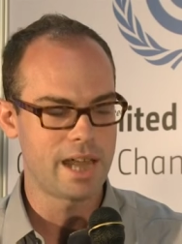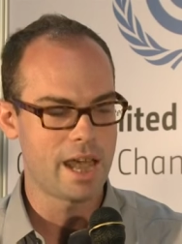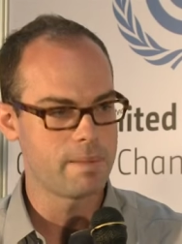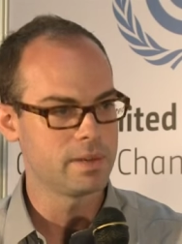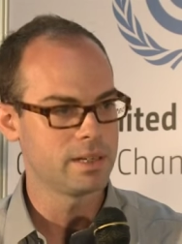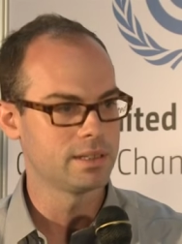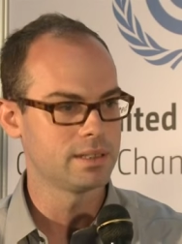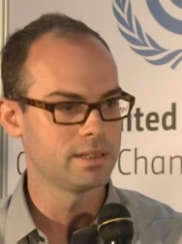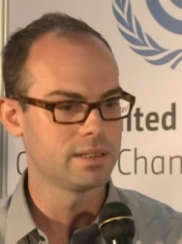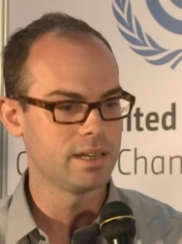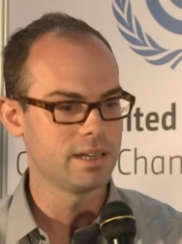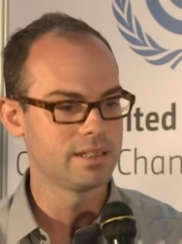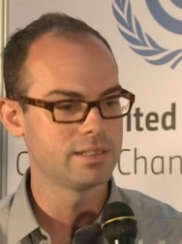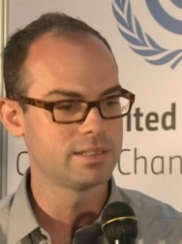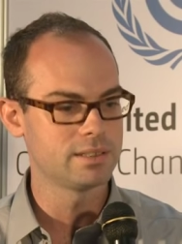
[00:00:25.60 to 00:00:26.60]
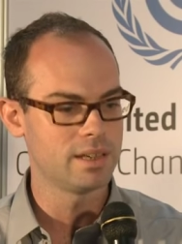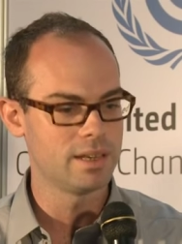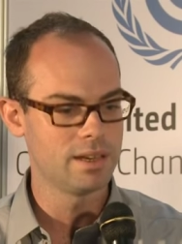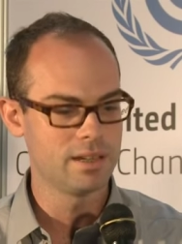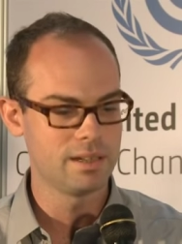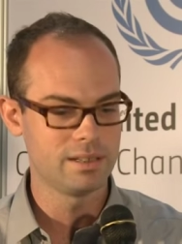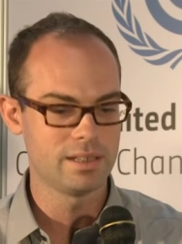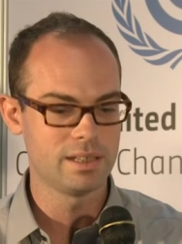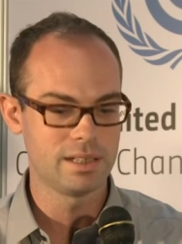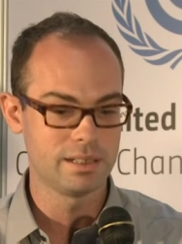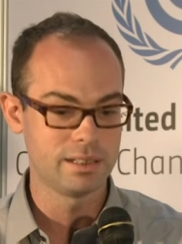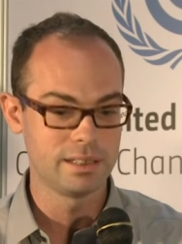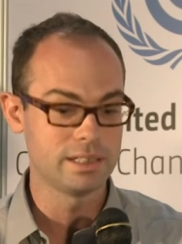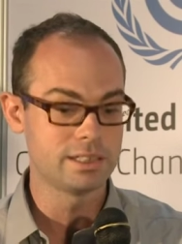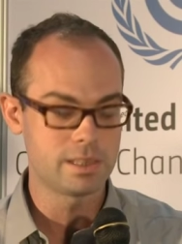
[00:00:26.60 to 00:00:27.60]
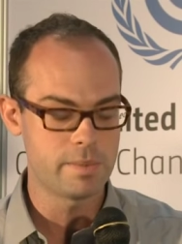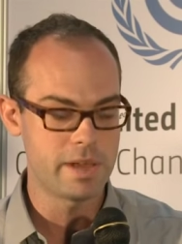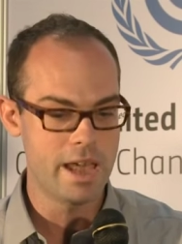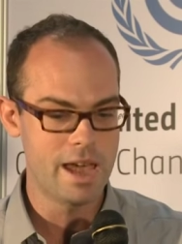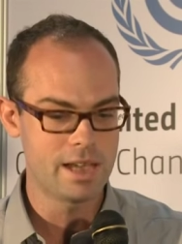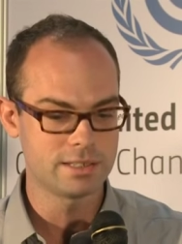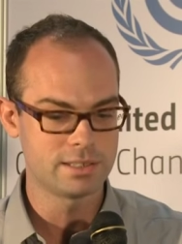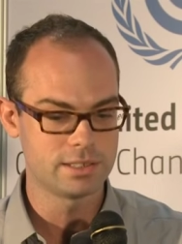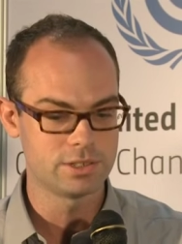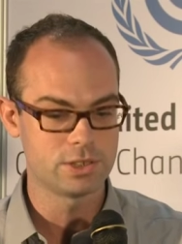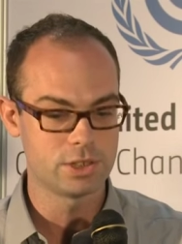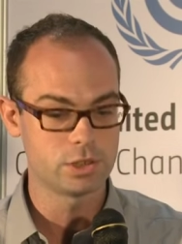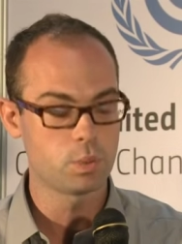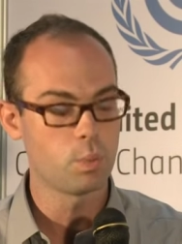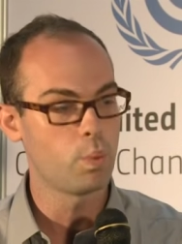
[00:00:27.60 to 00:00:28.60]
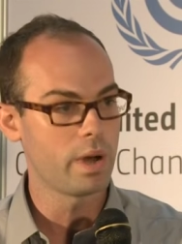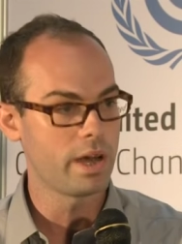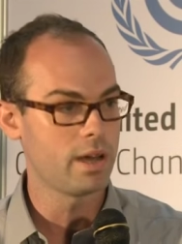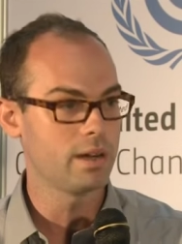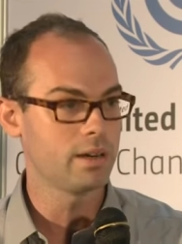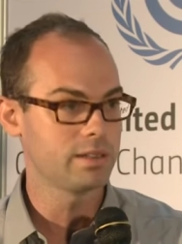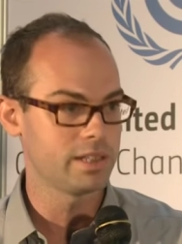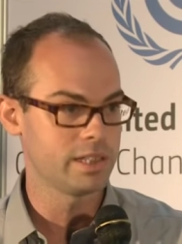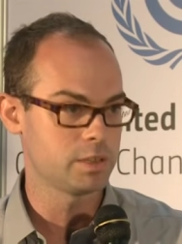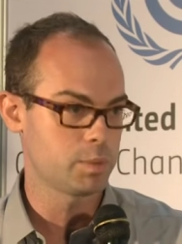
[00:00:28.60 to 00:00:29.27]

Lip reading: happen is that needs to be asked is just where these